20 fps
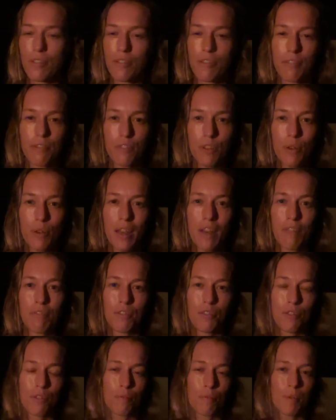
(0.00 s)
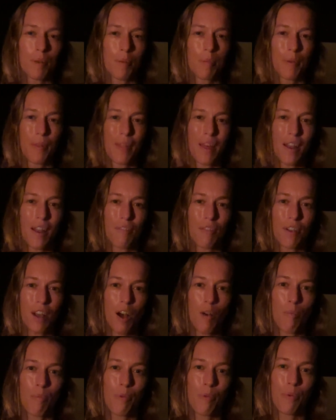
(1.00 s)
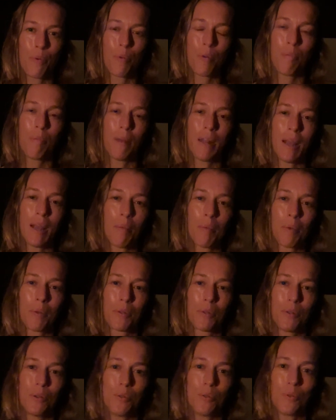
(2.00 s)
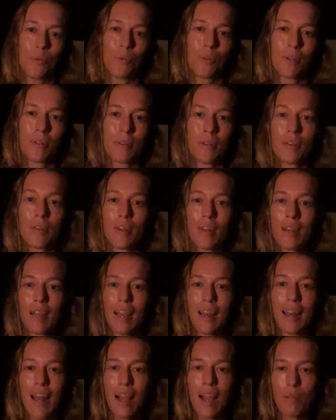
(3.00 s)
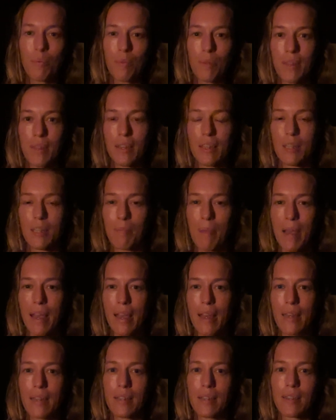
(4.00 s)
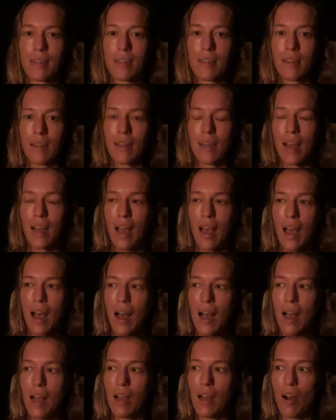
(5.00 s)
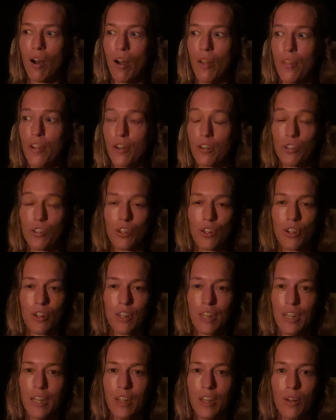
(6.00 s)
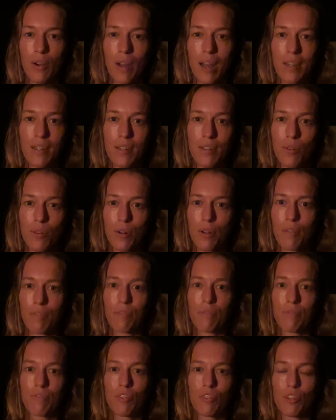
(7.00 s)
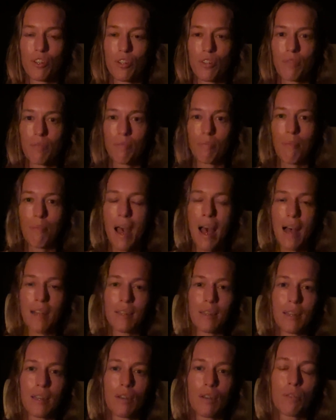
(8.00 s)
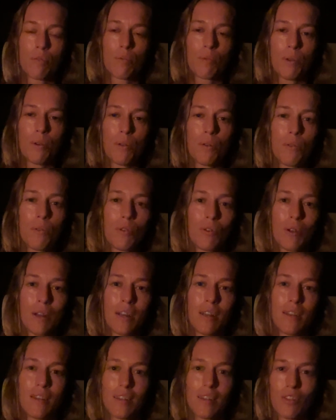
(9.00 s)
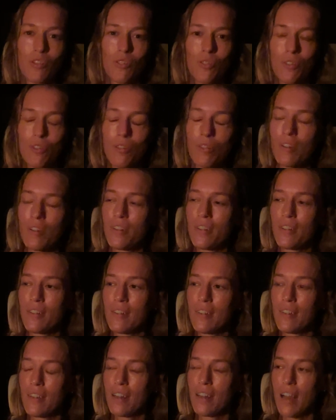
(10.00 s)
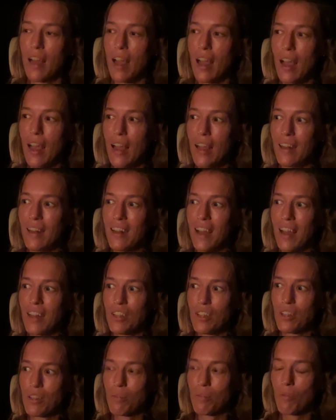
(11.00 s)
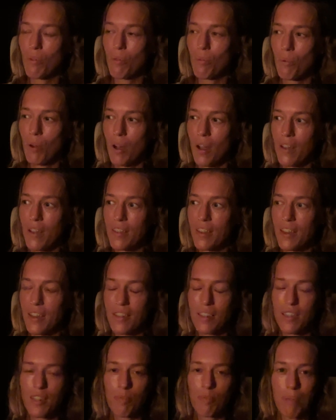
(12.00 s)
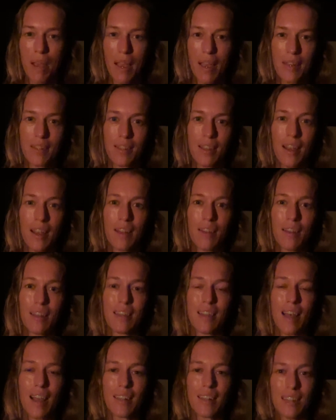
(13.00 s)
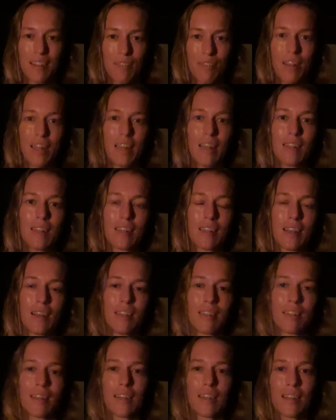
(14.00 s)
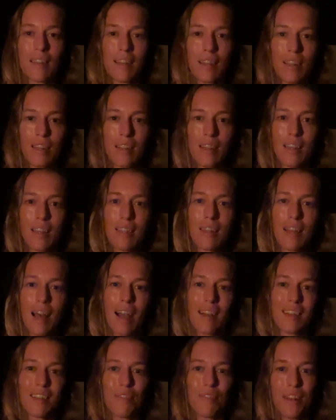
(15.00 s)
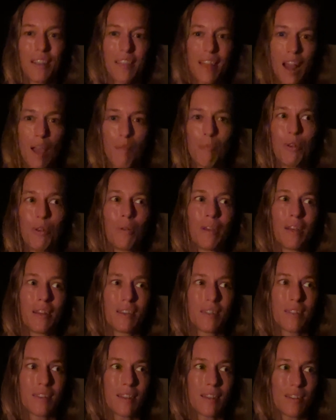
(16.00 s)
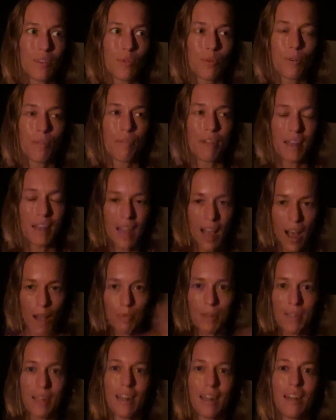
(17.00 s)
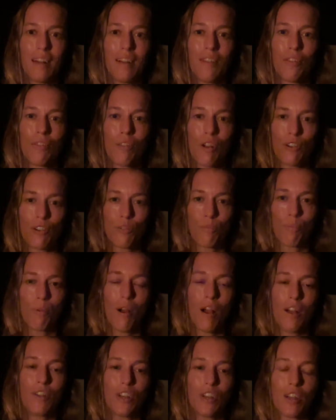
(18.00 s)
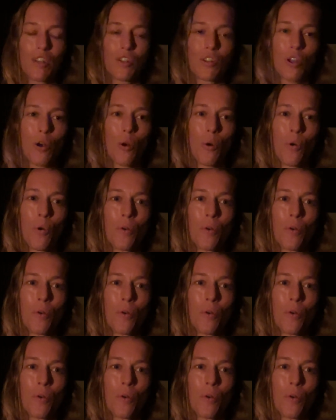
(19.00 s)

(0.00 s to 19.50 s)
few handfuls of people that have come through and been able to connect with space on their journey, you know, as sort of just passing through, transitional. And I just want this space and these activities, because this activity that I'm doing is sort of encapsulated in the larger project. So